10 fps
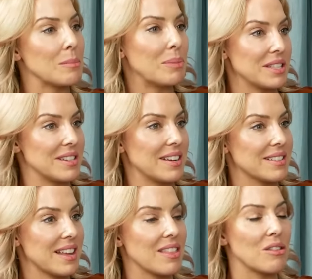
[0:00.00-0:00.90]

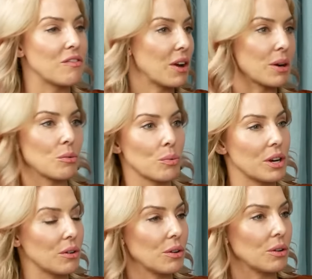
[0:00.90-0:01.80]
business and the very
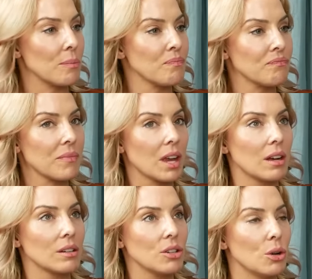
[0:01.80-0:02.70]
real,
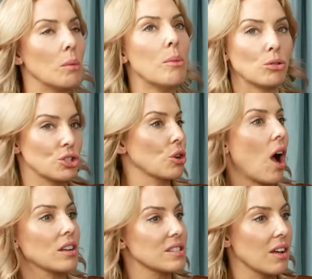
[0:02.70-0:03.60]
you know, emotional
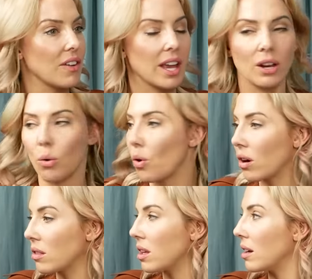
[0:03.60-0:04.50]
costs of it,
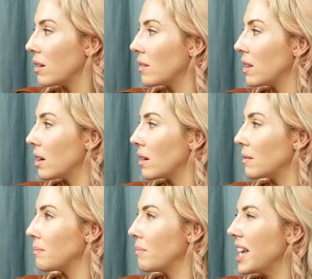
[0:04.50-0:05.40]
or
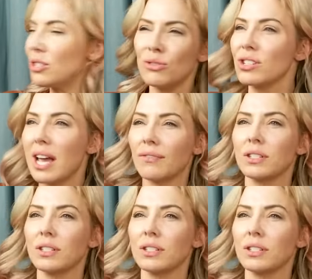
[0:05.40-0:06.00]
the things you just have